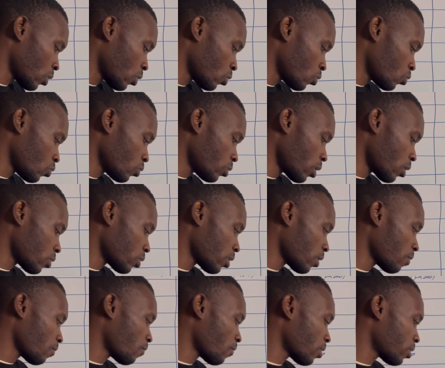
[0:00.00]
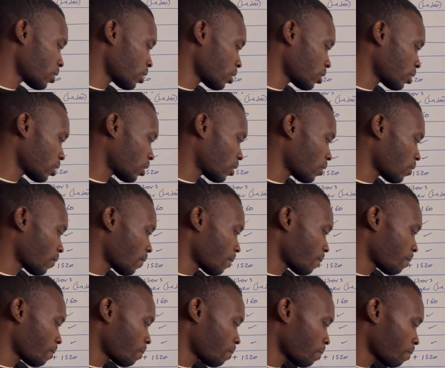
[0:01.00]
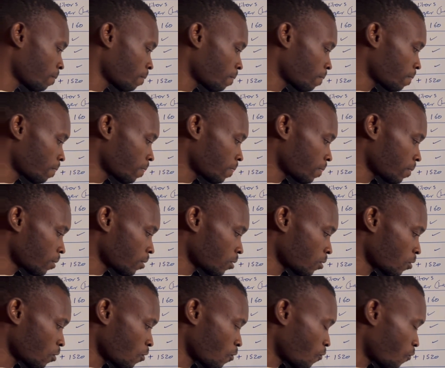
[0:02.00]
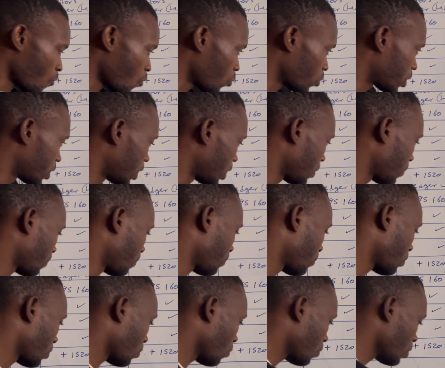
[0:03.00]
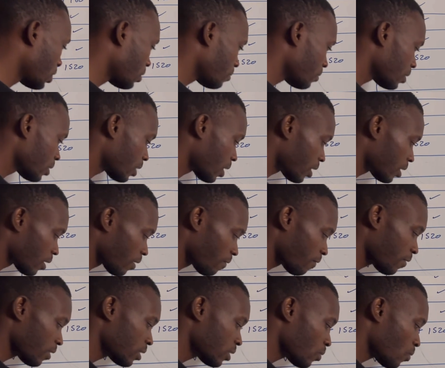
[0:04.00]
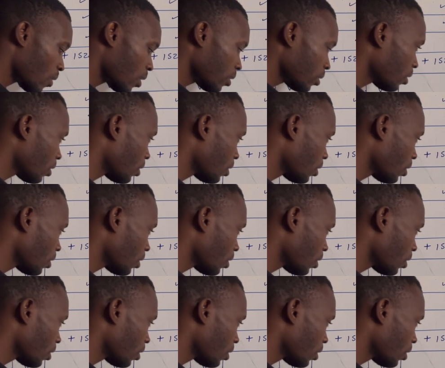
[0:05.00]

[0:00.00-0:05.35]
2440 which means that the first one